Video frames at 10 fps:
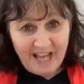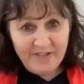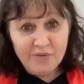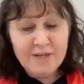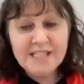
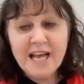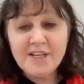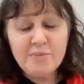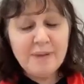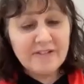And the reason I
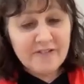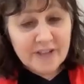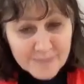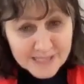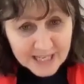don't make
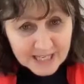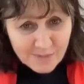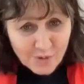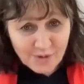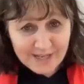films
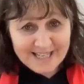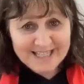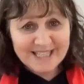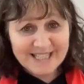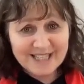anymore
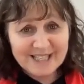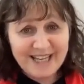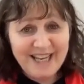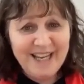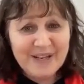is that,
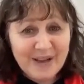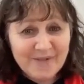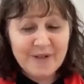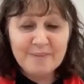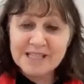
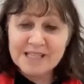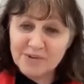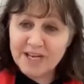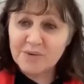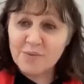films
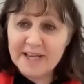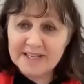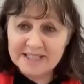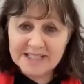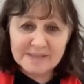can create
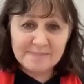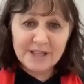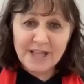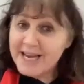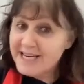awareness,
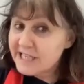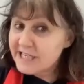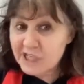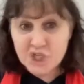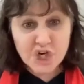but that ain't
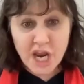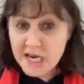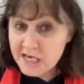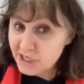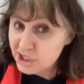going to
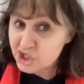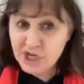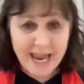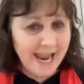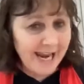
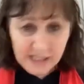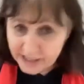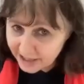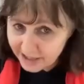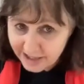change
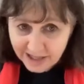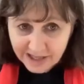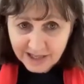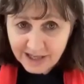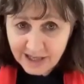anything.
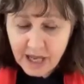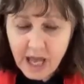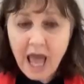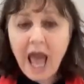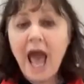
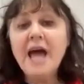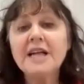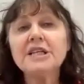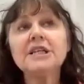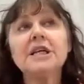
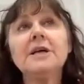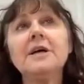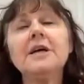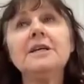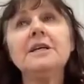And
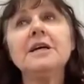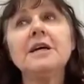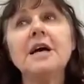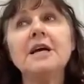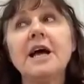
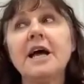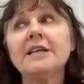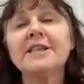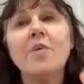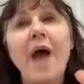
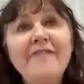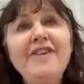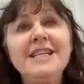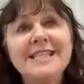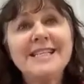so
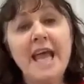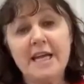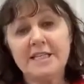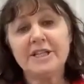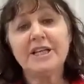having
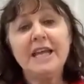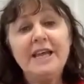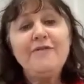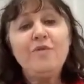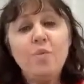said
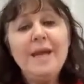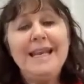that, if we